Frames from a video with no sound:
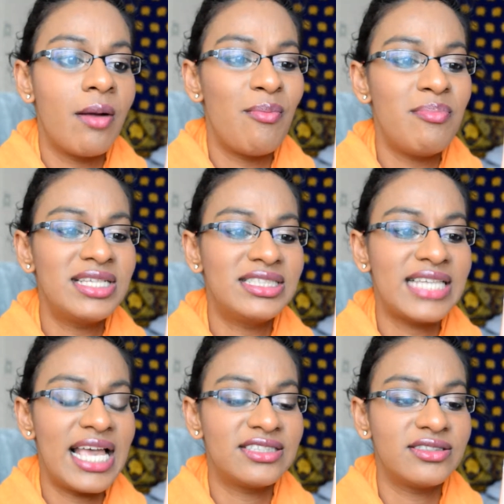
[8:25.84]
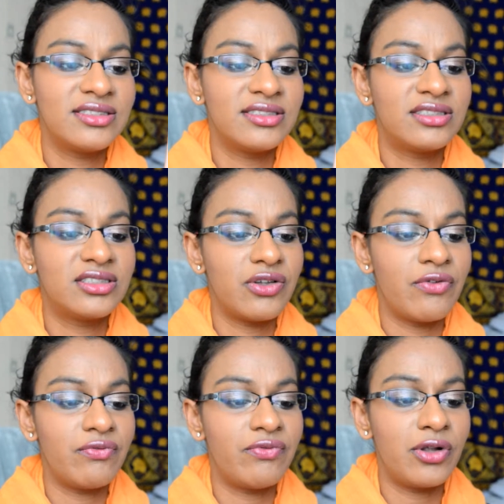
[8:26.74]
Miss Essence
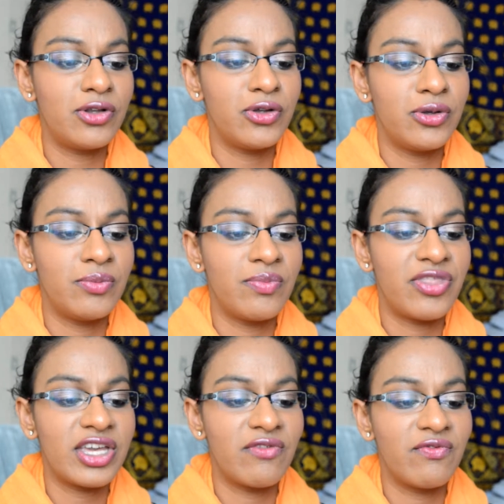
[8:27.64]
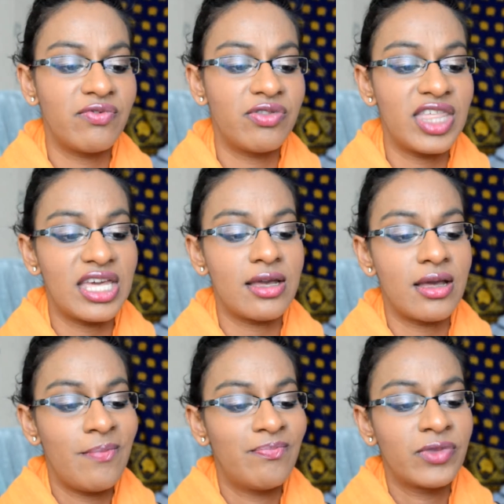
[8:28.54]
Volume Thick
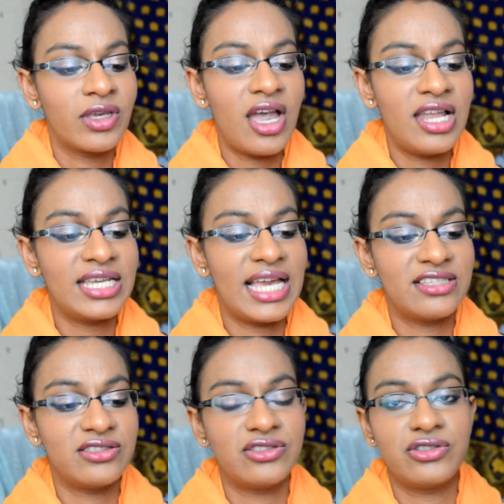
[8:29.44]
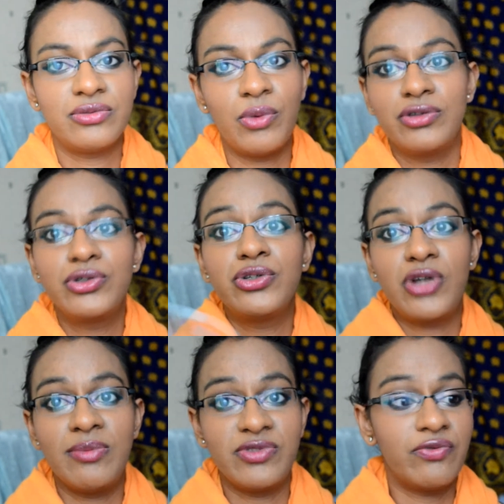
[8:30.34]
Curling Essence, 2
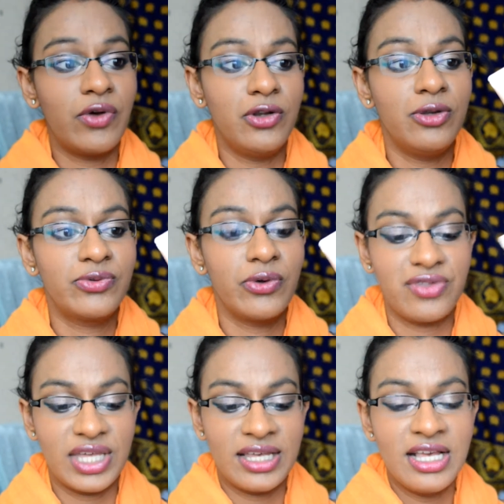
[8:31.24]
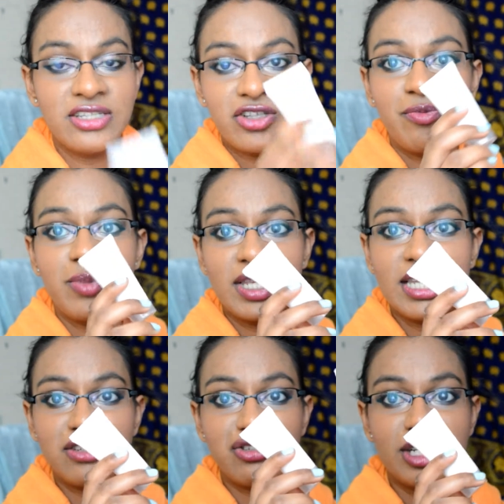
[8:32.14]
times the volume sort of thing. So I've been
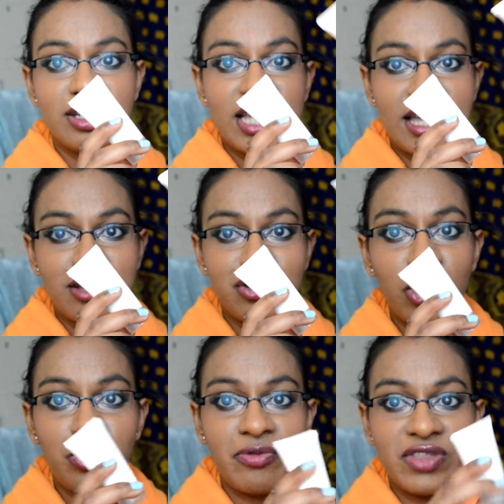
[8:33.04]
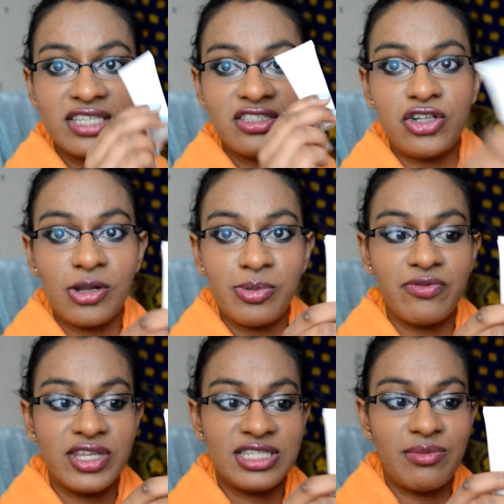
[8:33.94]
literally getting a dollop of this
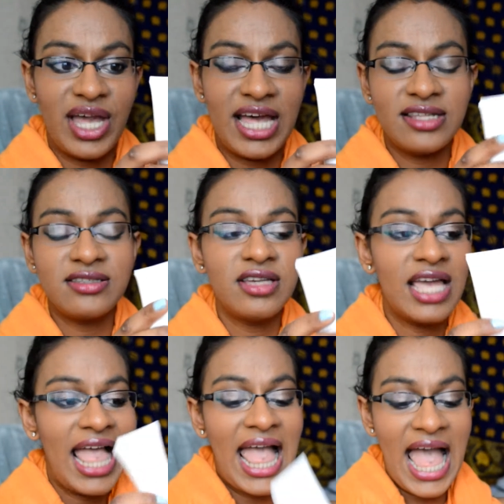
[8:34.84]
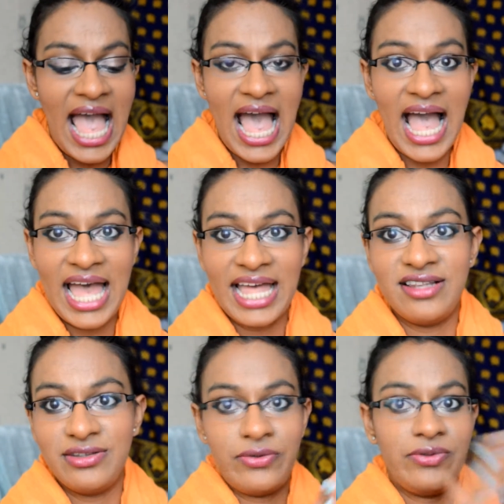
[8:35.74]
in my hand,
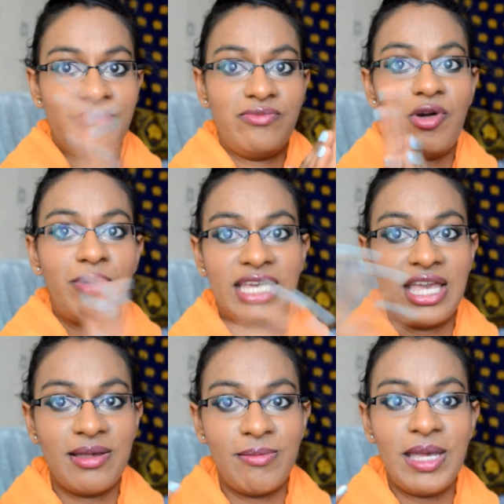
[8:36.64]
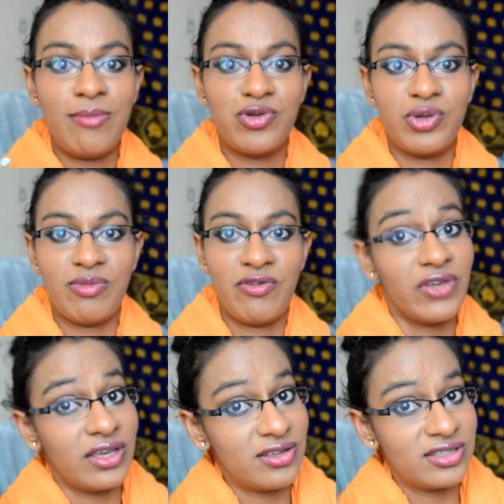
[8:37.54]
and rubbing it in between my
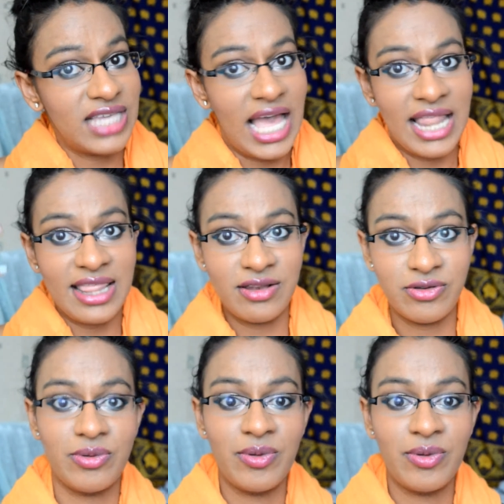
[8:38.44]
fingers, and then